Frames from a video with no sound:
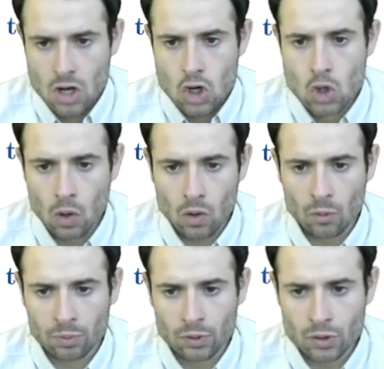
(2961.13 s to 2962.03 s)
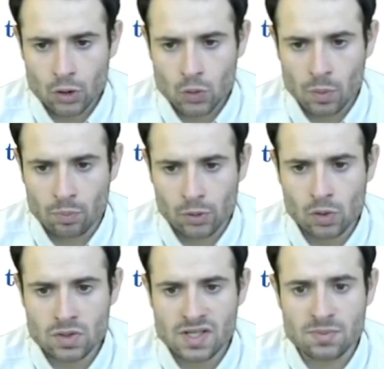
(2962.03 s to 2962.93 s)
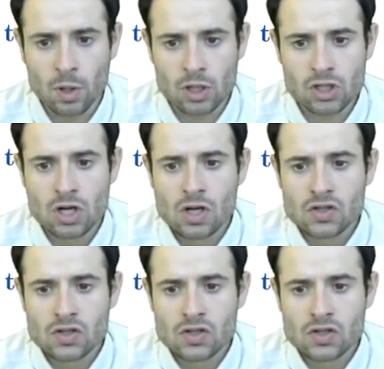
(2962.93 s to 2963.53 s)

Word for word: local producers will produce this much.